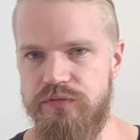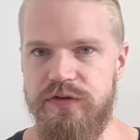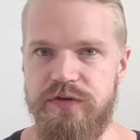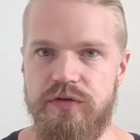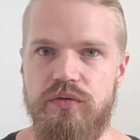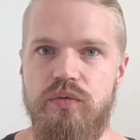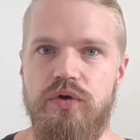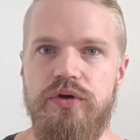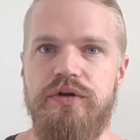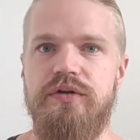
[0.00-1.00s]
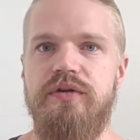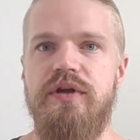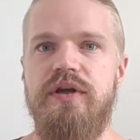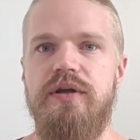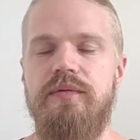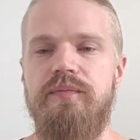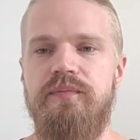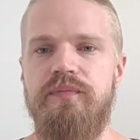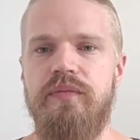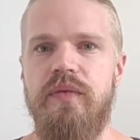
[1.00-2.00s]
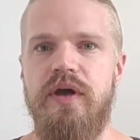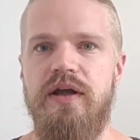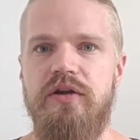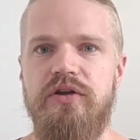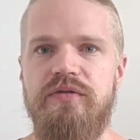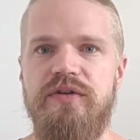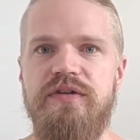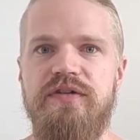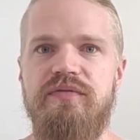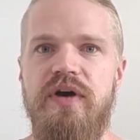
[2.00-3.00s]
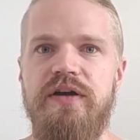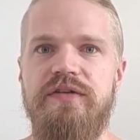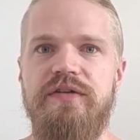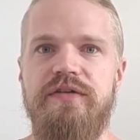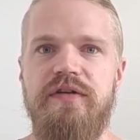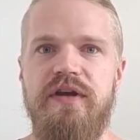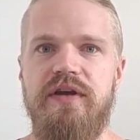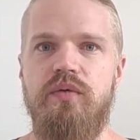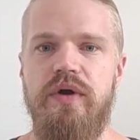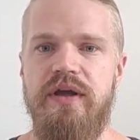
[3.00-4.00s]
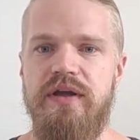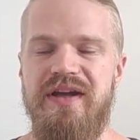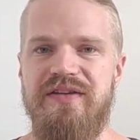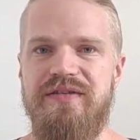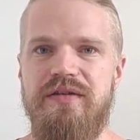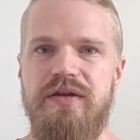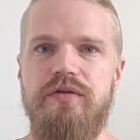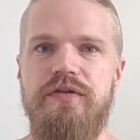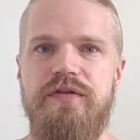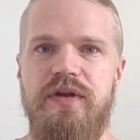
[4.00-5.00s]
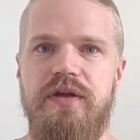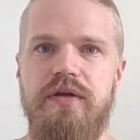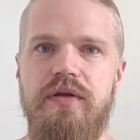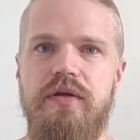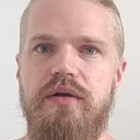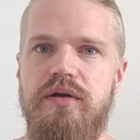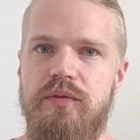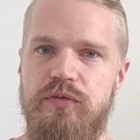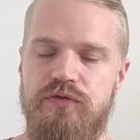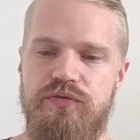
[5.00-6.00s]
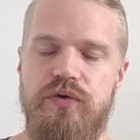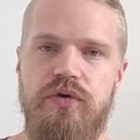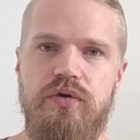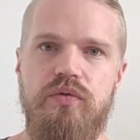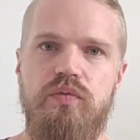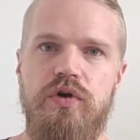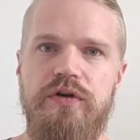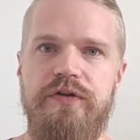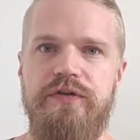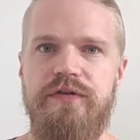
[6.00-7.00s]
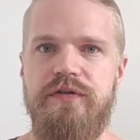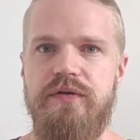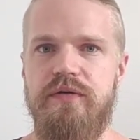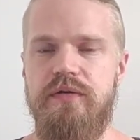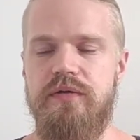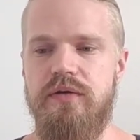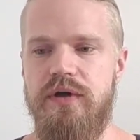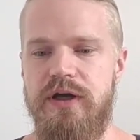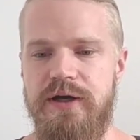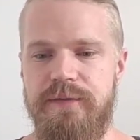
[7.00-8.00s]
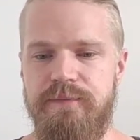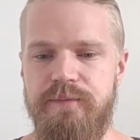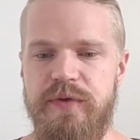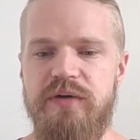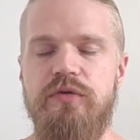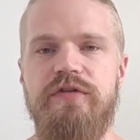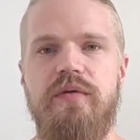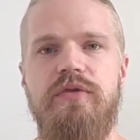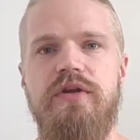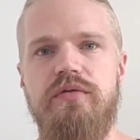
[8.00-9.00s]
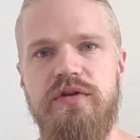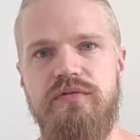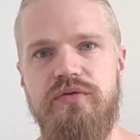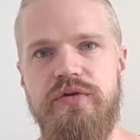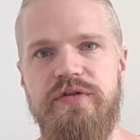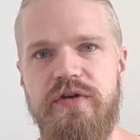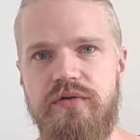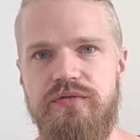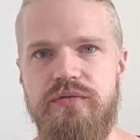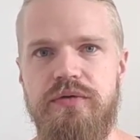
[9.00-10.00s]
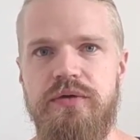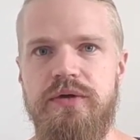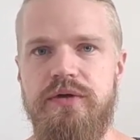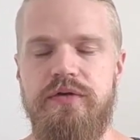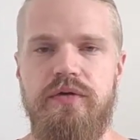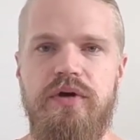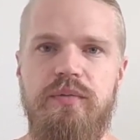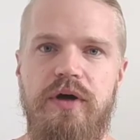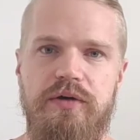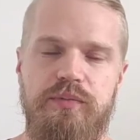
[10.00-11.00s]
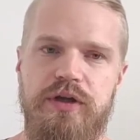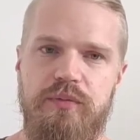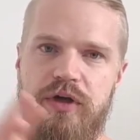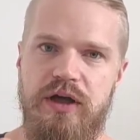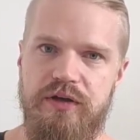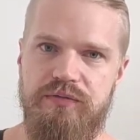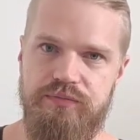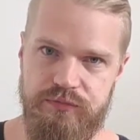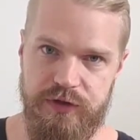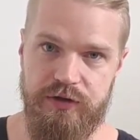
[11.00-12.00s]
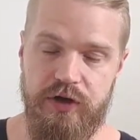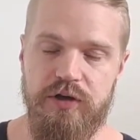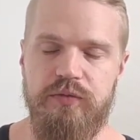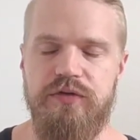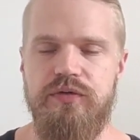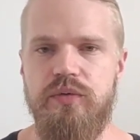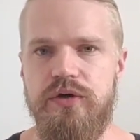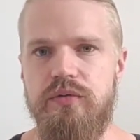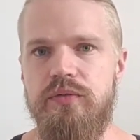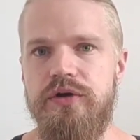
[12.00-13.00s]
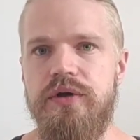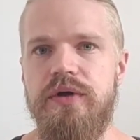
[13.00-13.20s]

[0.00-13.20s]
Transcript: physical work, then a lot of these devices take away a skill set that before was it was something you did for yourself. You can talk about it being part of the economy, if you will, but